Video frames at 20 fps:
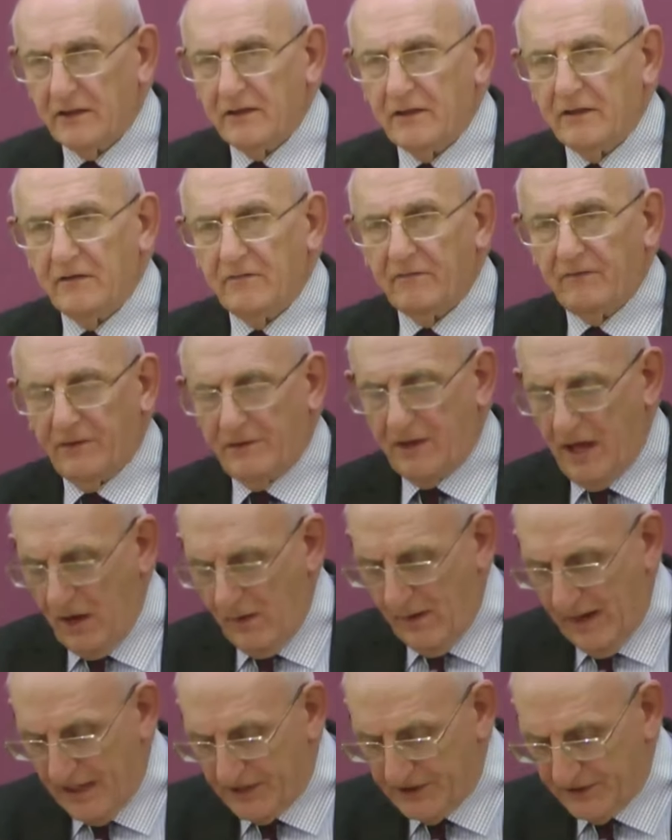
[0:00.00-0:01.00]
for thou
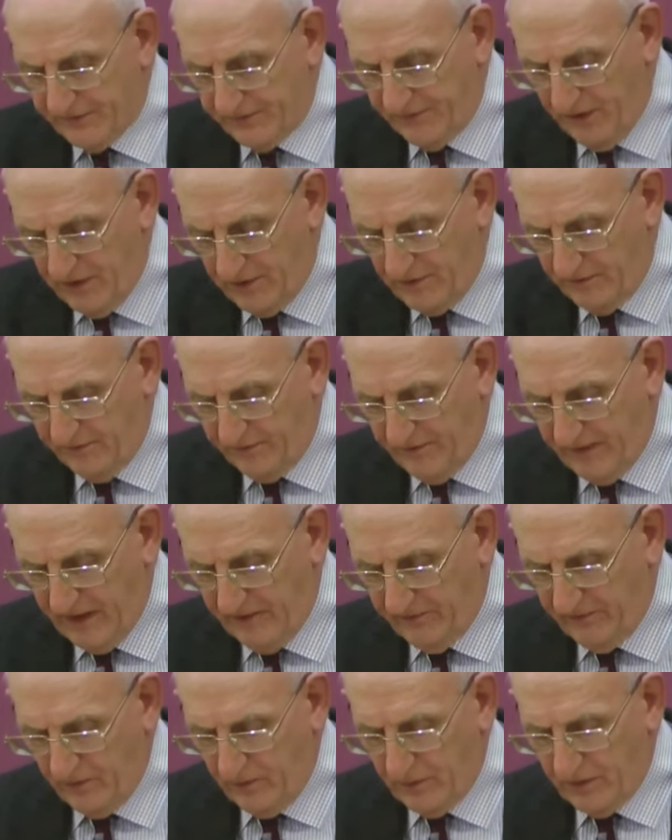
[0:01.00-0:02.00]
hast found
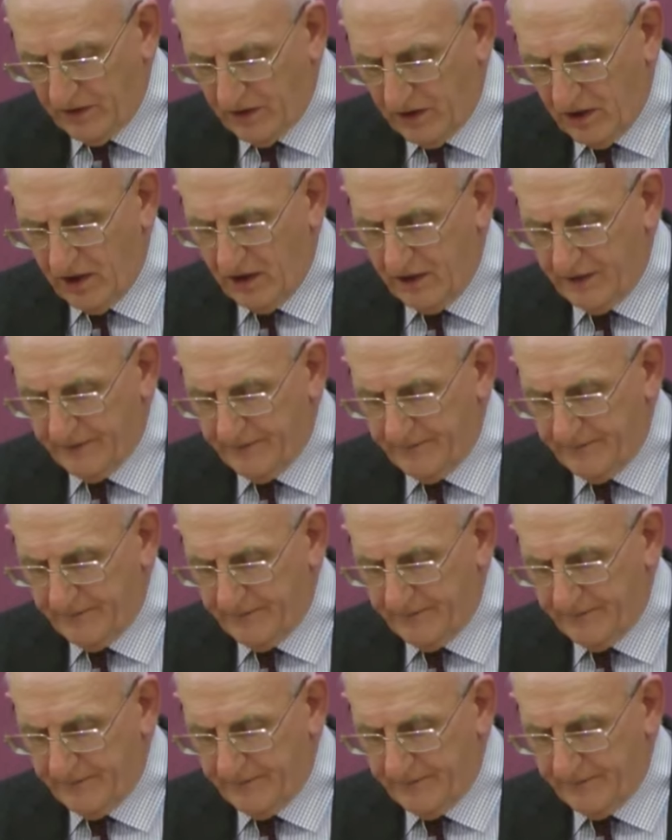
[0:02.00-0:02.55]
favor with God.